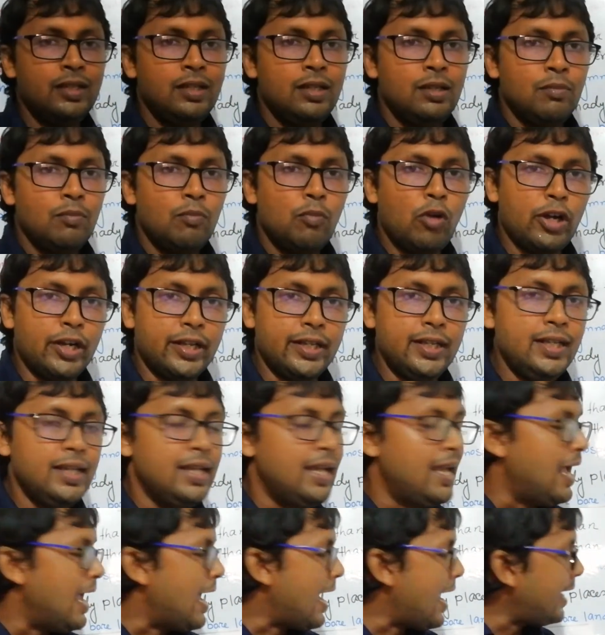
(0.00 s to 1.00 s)
body
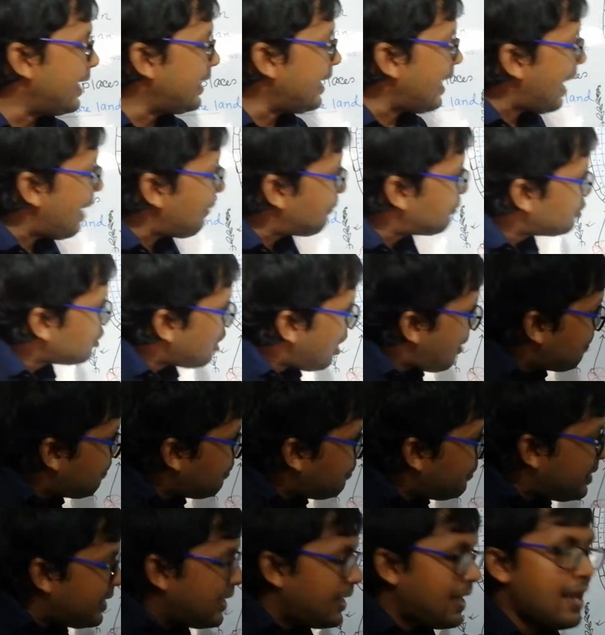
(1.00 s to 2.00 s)
and absorb
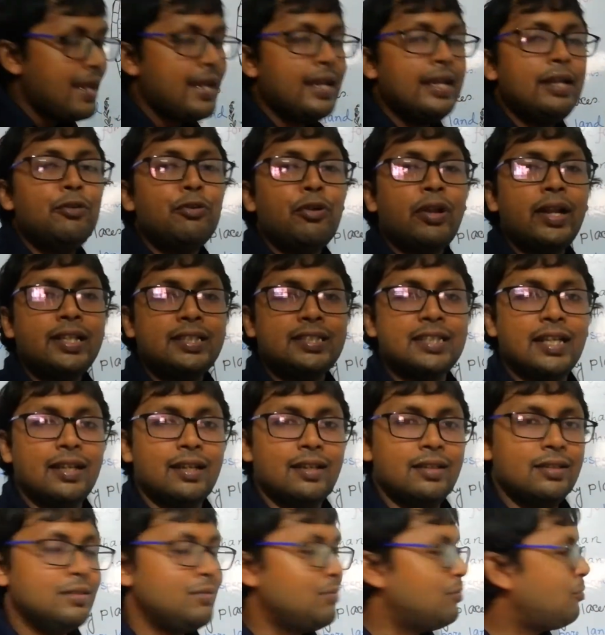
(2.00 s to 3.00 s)
mineral nutrition
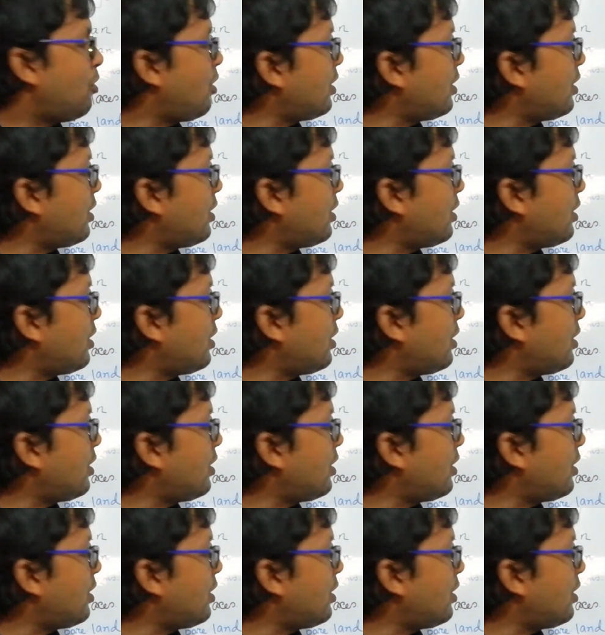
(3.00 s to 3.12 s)
for